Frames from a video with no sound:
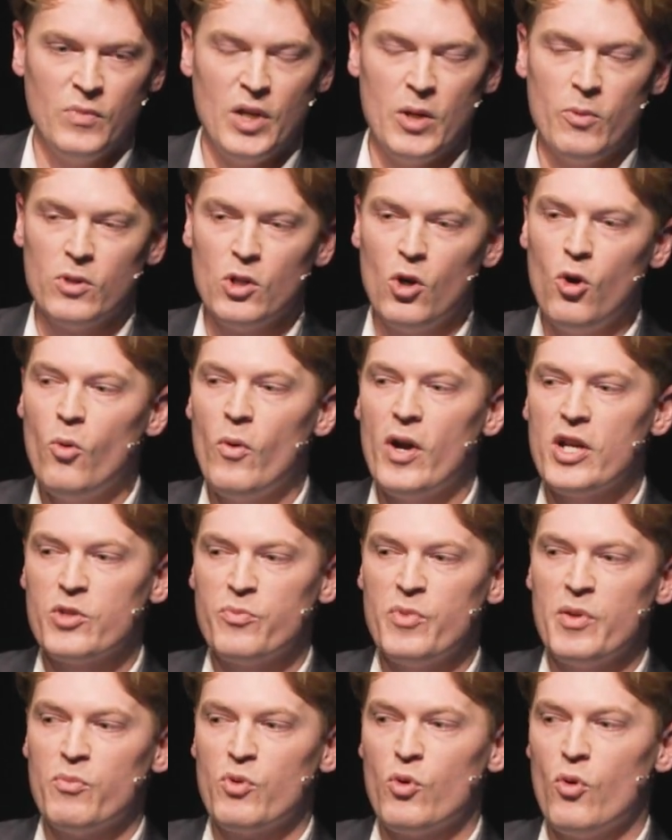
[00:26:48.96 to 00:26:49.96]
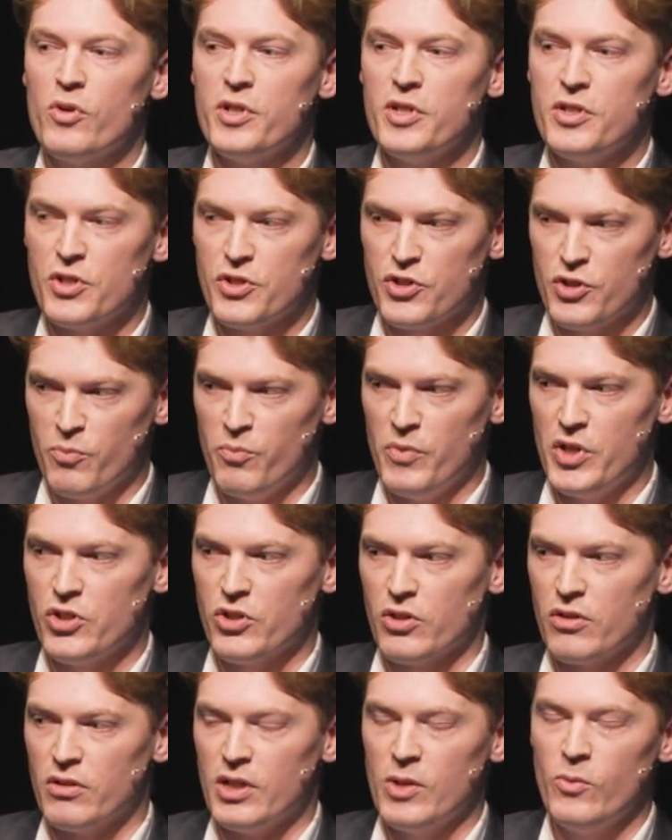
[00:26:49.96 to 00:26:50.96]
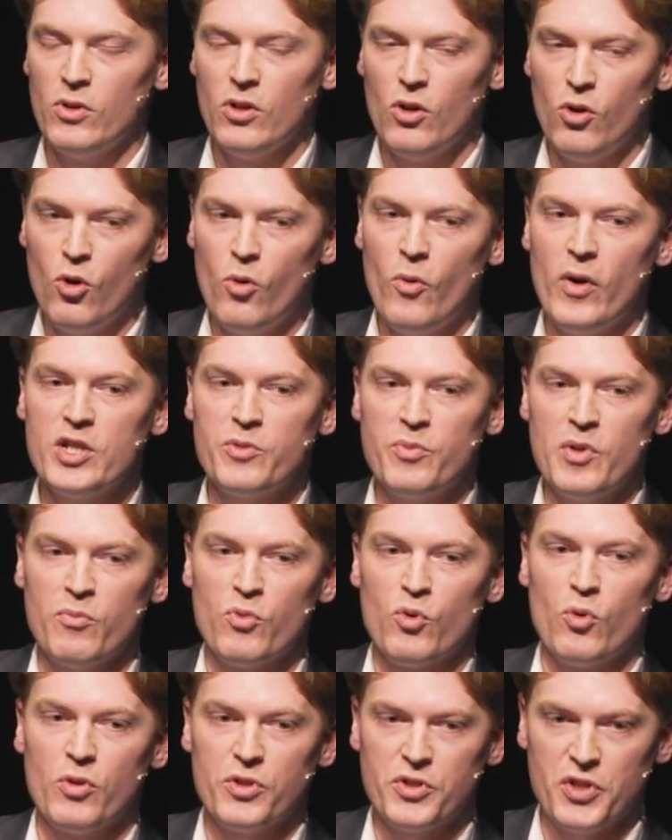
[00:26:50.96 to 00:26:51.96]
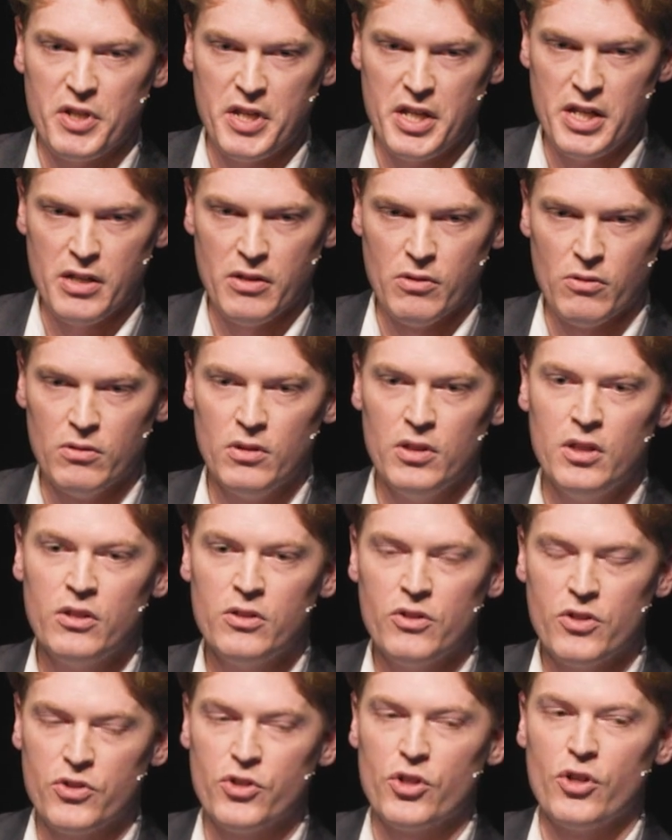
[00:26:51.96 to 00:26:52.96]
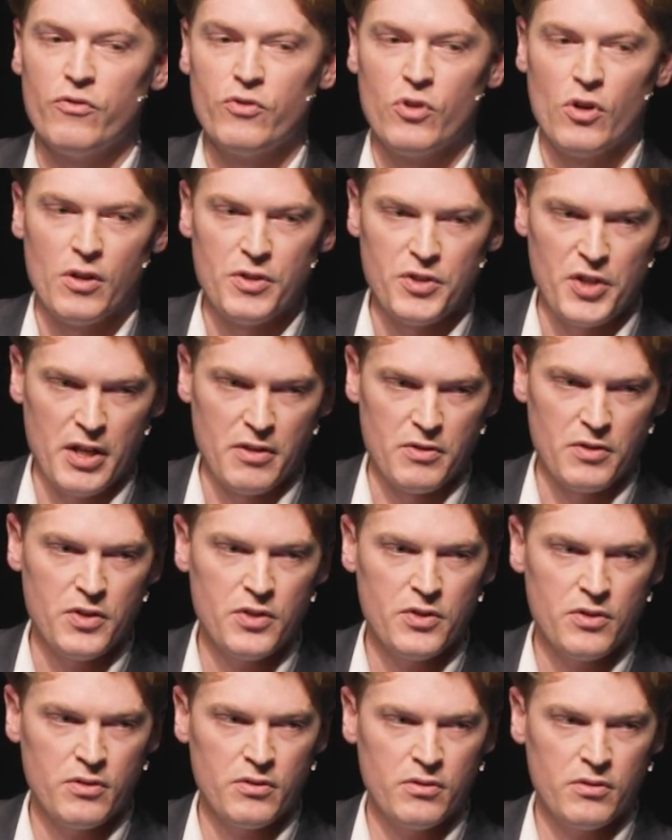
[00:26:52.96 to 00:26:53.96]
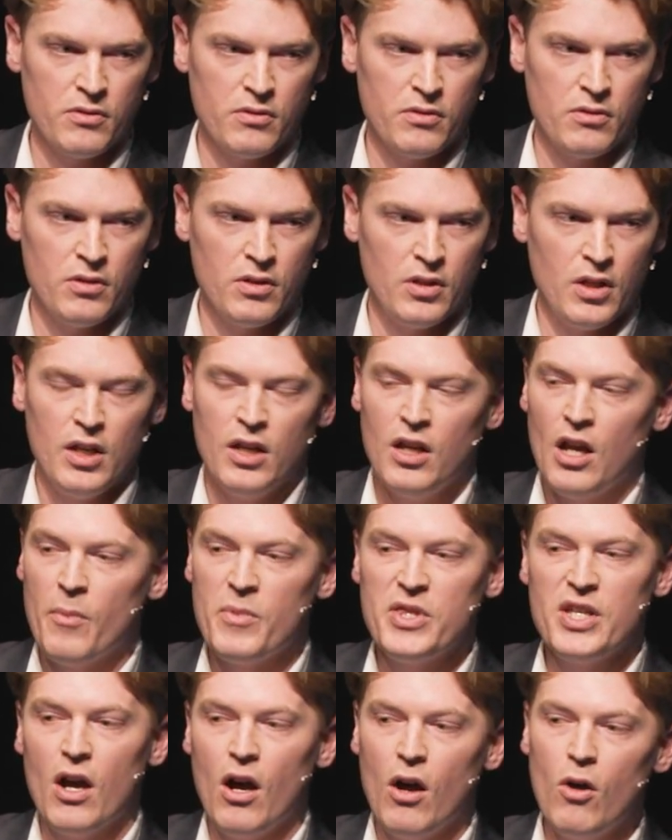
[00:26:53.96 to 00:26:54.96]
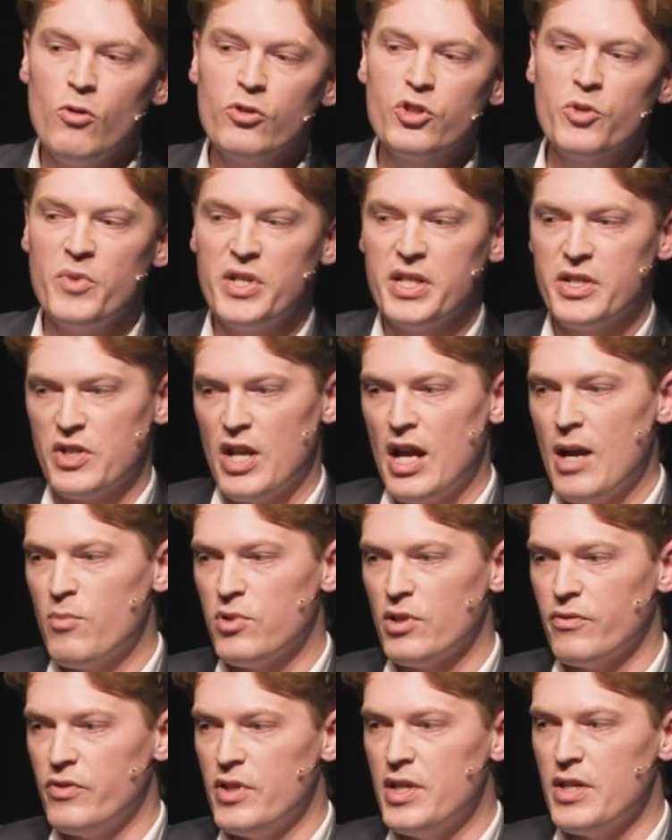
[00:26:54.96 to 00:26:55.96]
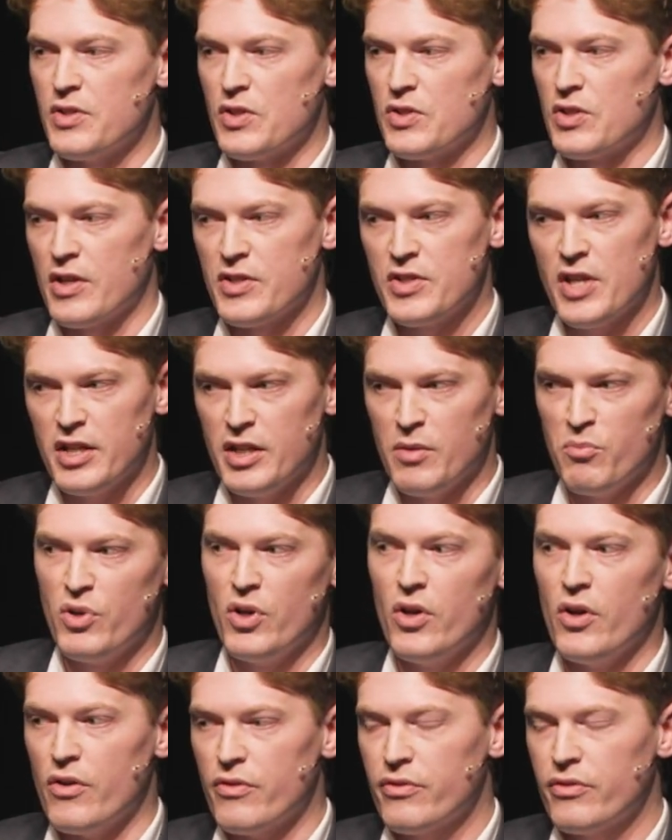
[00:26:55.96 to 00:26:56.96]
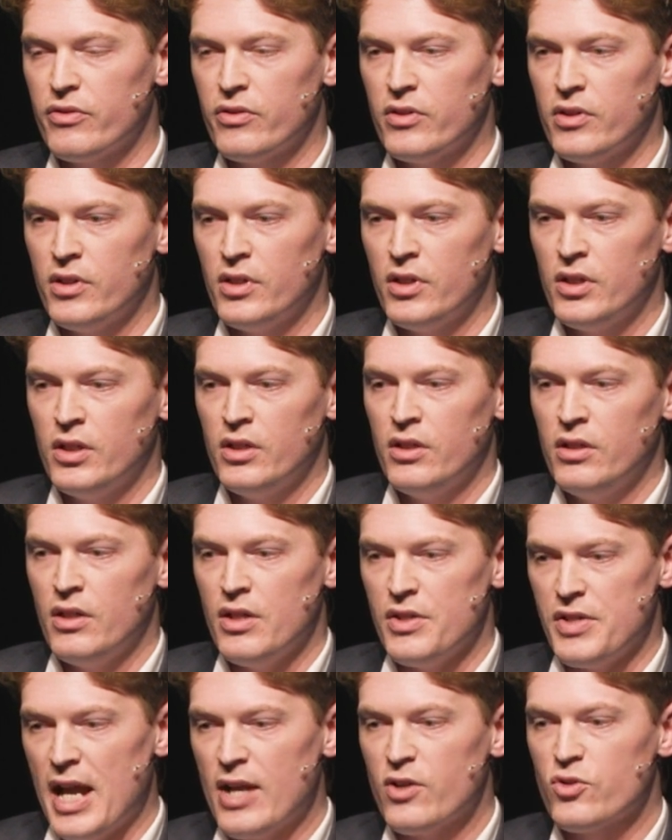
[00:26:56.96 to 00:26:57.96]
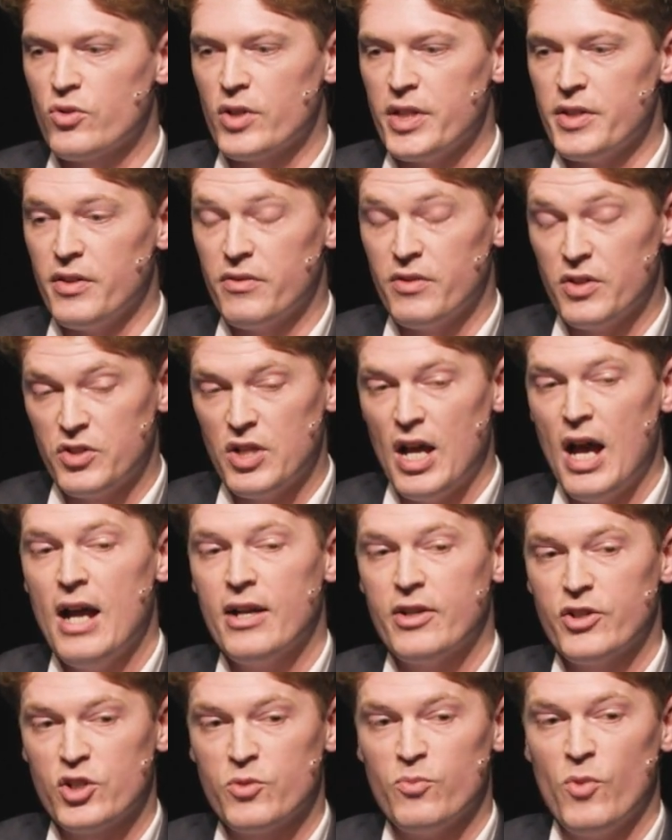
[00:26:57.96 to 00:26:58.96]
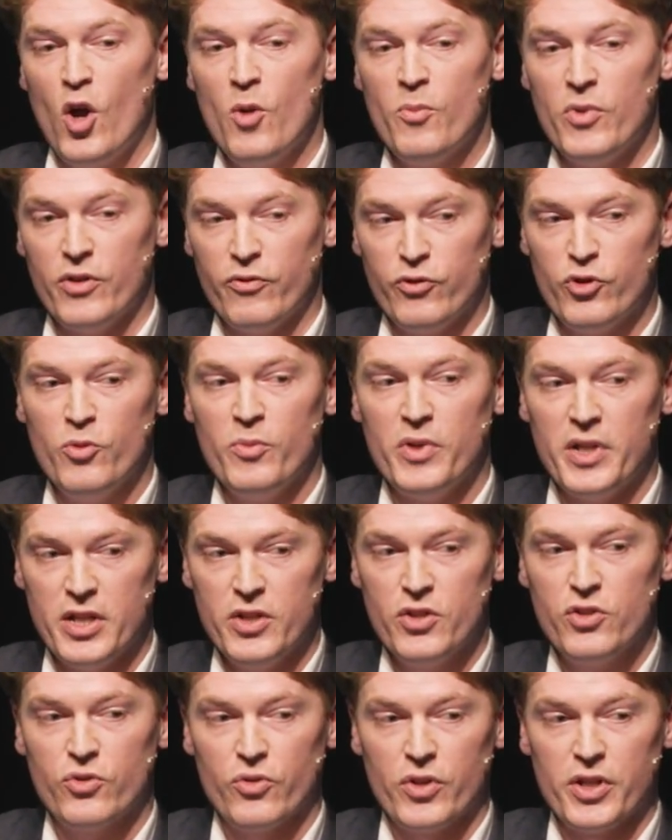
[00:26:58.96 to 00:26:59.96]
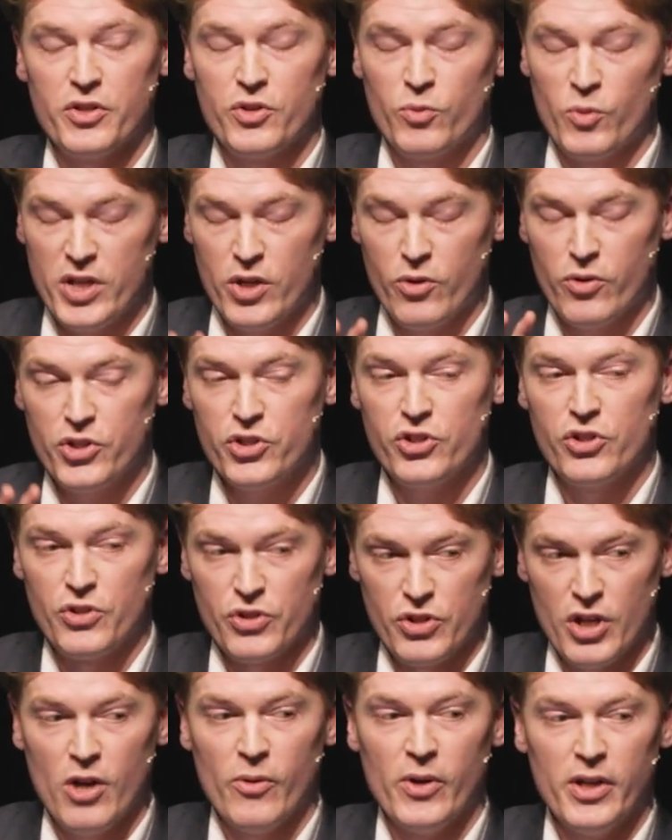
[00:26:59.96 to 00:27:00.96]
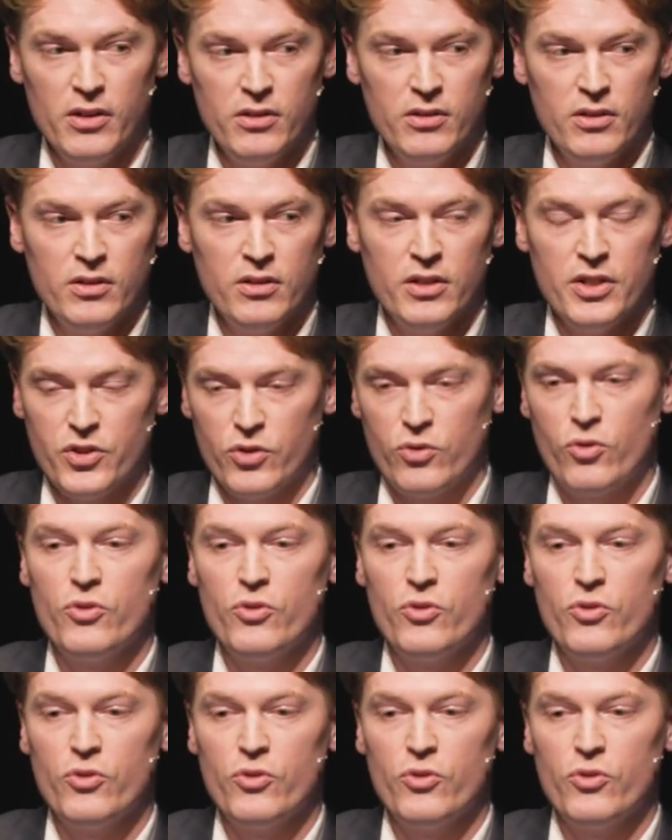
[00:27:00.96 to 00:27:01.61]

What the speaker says: It will always be brought into submission. It will always be brought to heel to serve God's ends. I mean, the ultimate example of this, as I said in Perth, is actually that the darkest moment of human history, as we Christians know it, is the